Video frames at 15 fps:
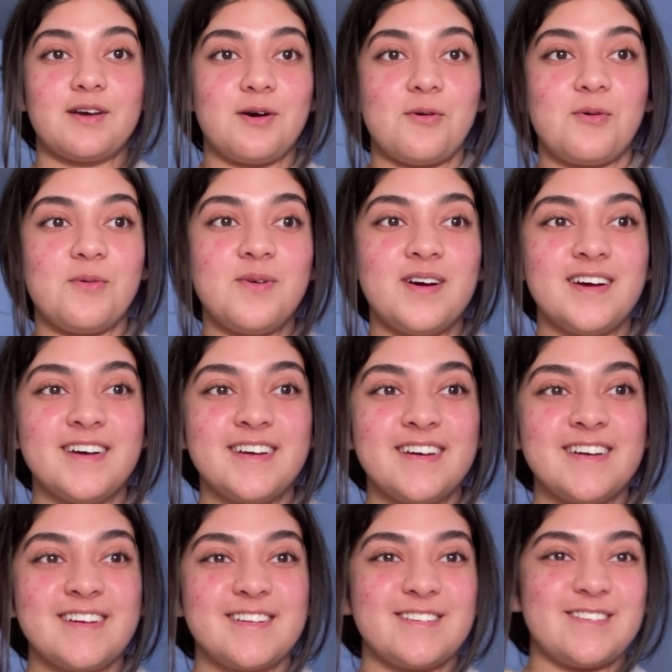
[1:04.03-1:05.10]
go
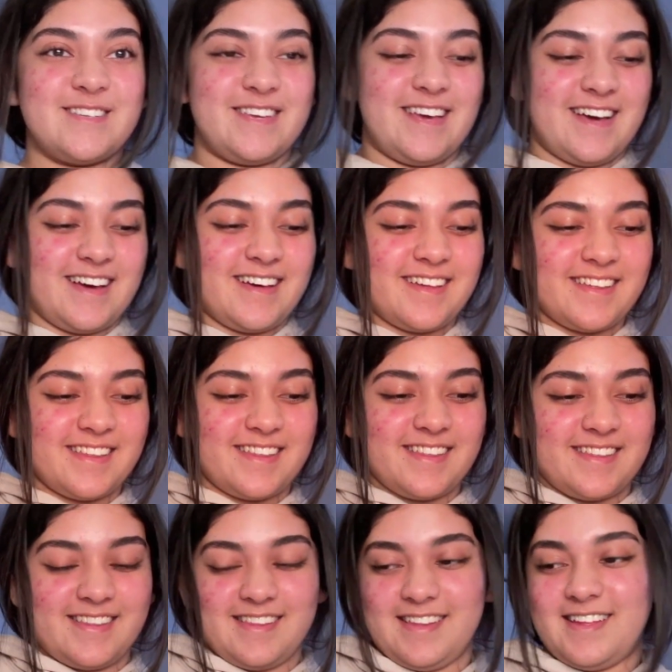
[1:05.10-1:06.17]
so yeah
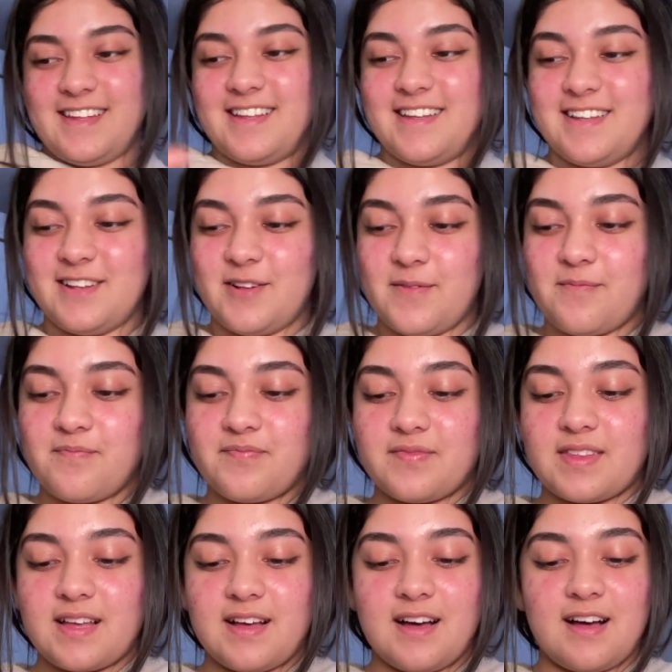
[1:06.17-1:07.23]

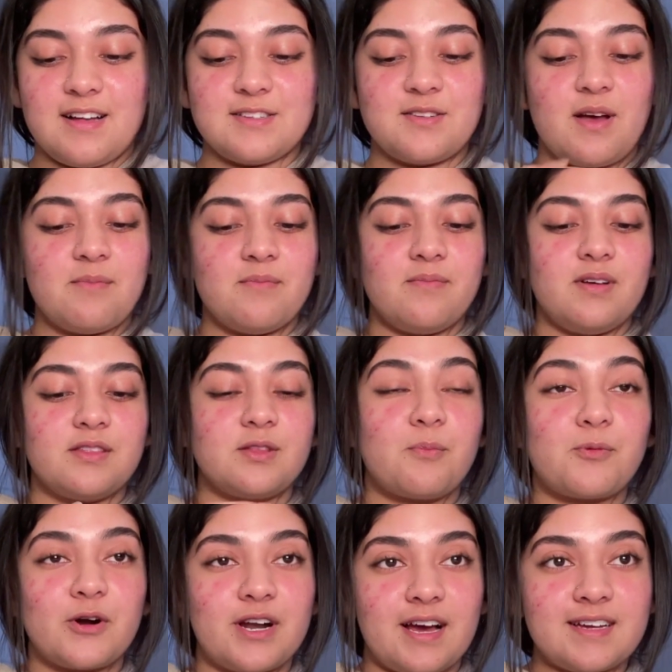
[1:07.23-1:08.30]
uh, so I'm, the
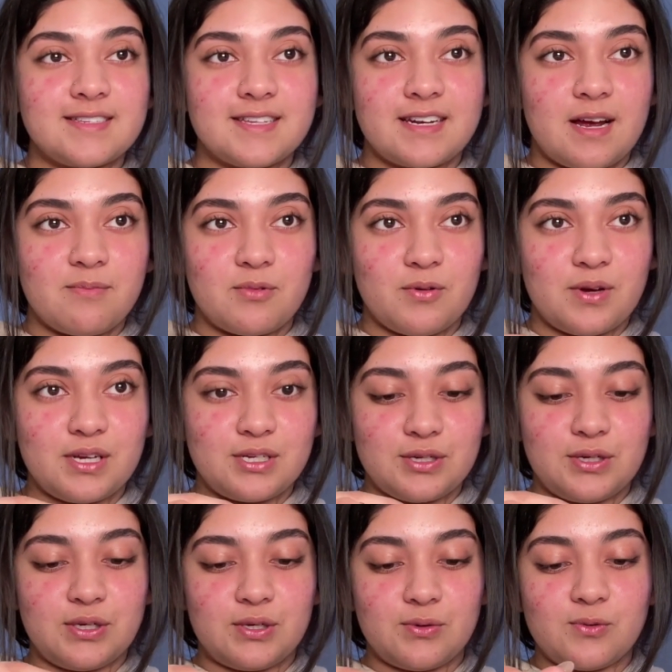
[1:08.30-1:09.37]
products that I'm going to
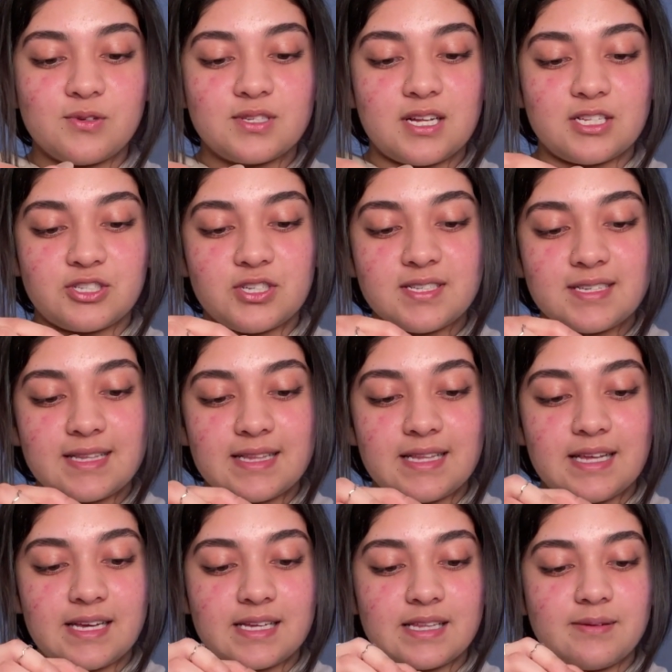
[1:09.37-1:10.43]
use I'll just
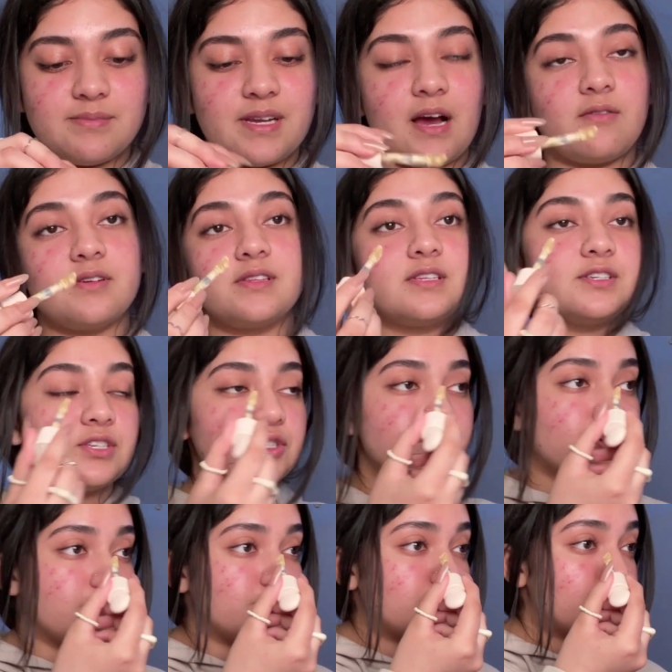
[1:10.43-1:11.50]
link them down in the
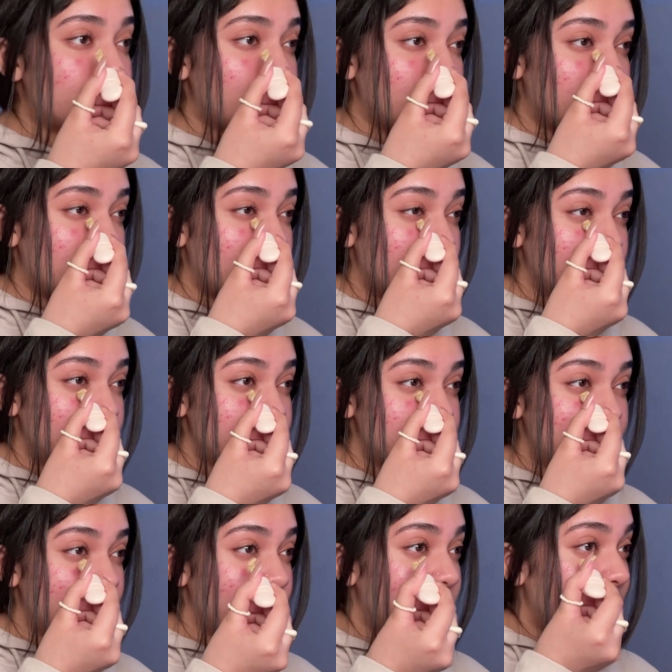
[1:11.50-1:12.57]
description or you can
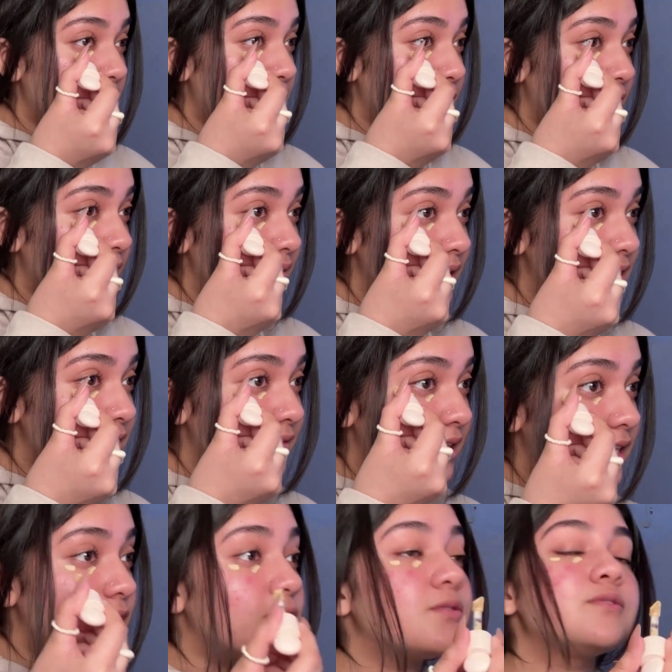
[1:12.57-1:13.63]
see my previous
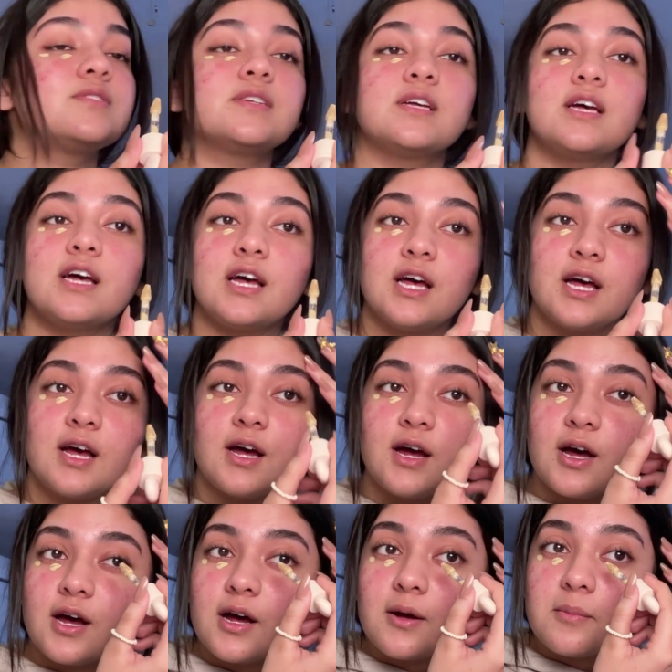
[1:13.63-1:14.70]
videos
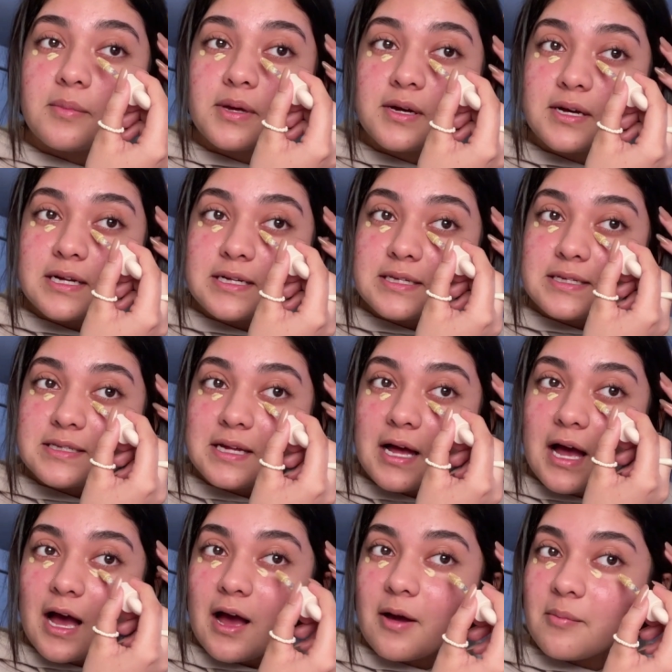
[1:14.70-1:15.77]
because
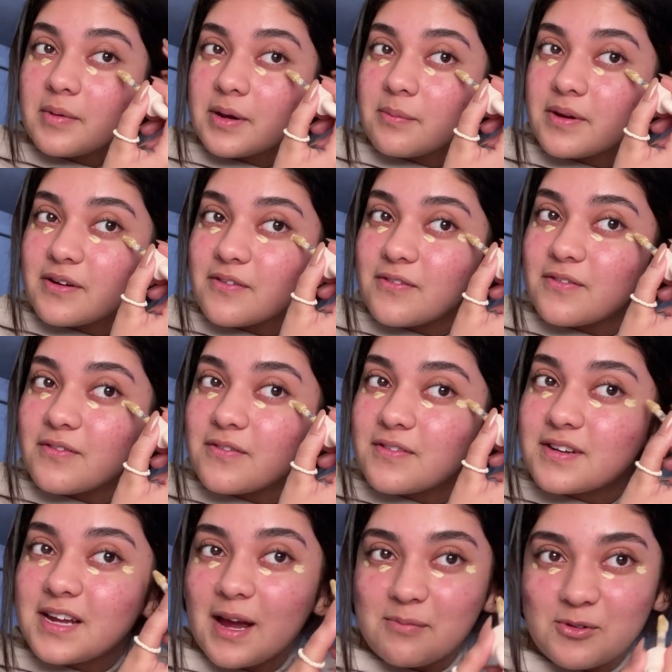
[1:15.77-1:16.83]
I'm in a bit of
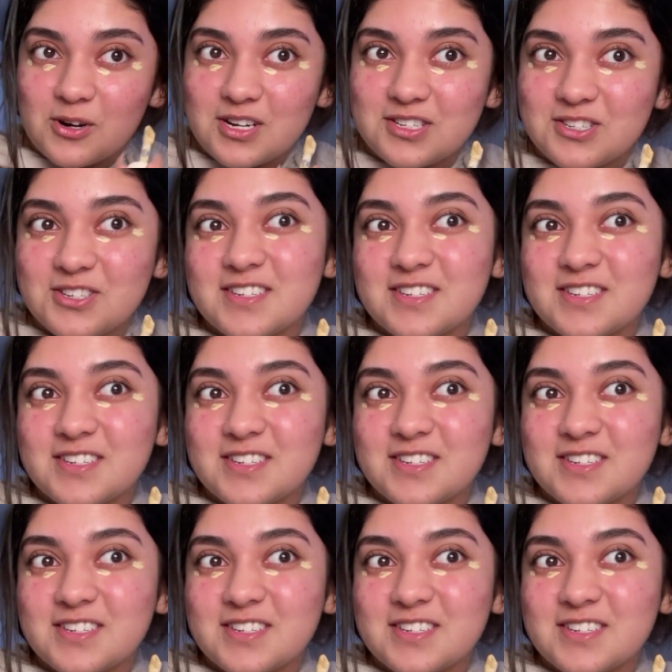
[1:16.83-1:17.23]
time crunch